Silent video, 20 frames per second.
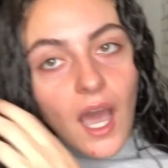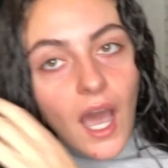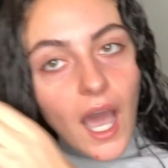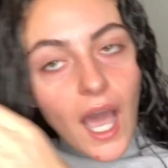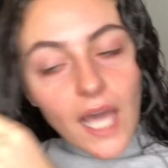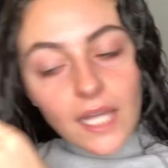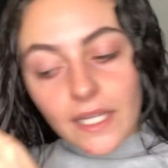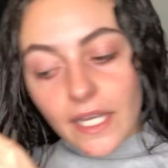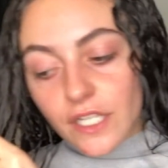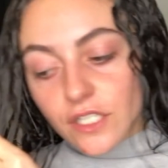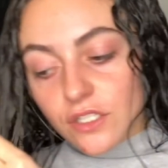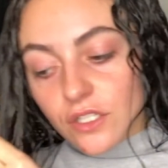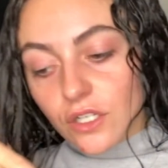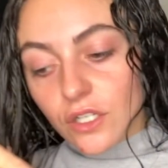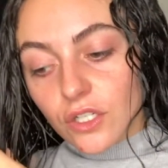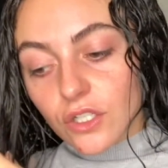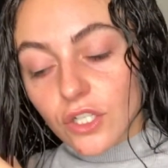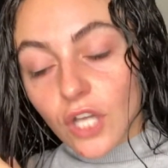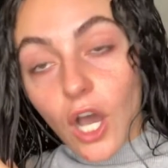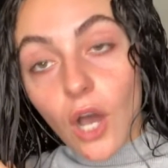I like
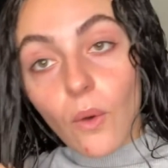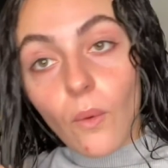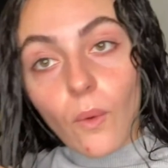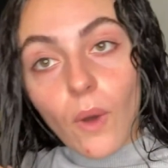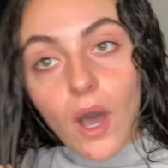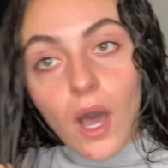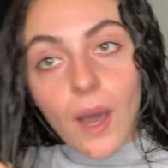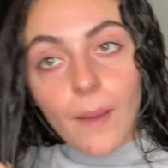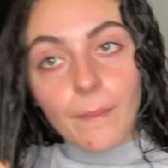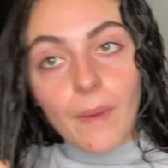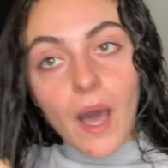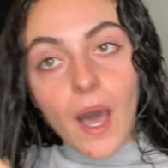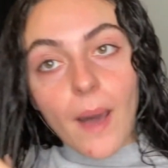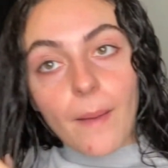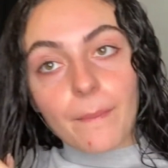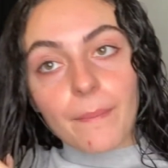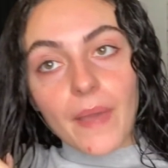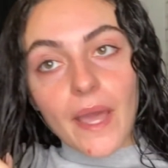to go up